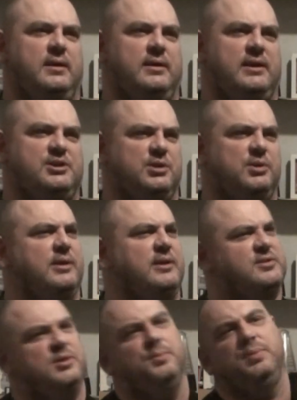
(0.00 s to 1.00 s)
Unless you're looking
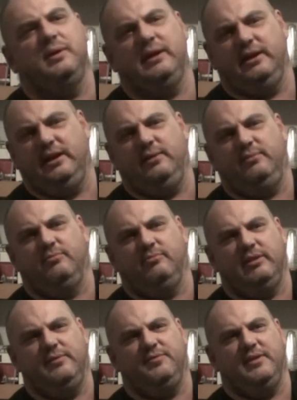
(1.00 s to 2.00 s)
to completely
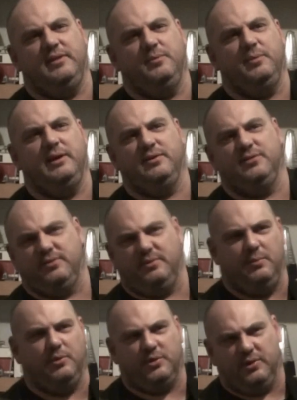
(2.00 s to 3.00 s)
reinvent the wheel and sort of
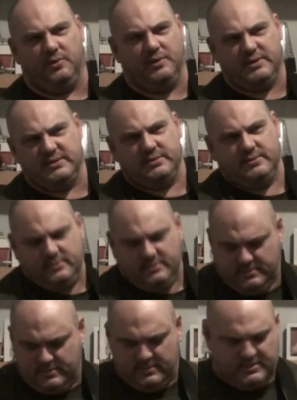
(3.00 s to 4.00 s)
modernise
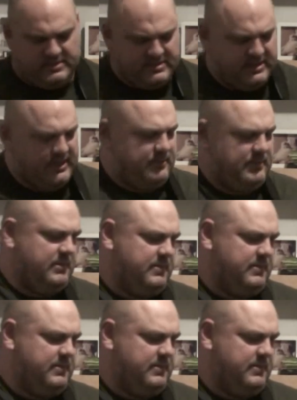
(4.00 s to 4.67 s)
the sound.